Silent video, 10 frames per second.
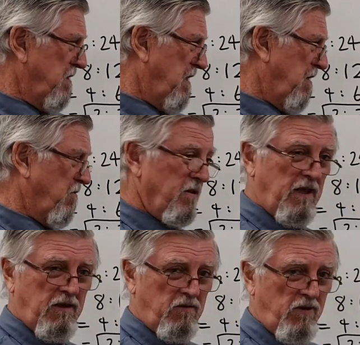that they're on
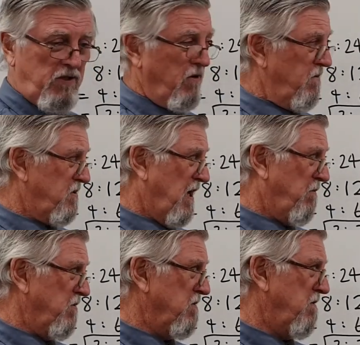their 3 times
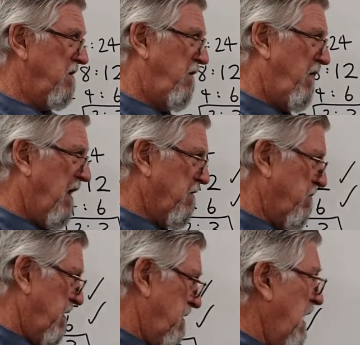tables. And if you had it
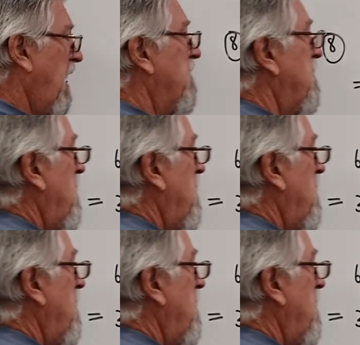written down,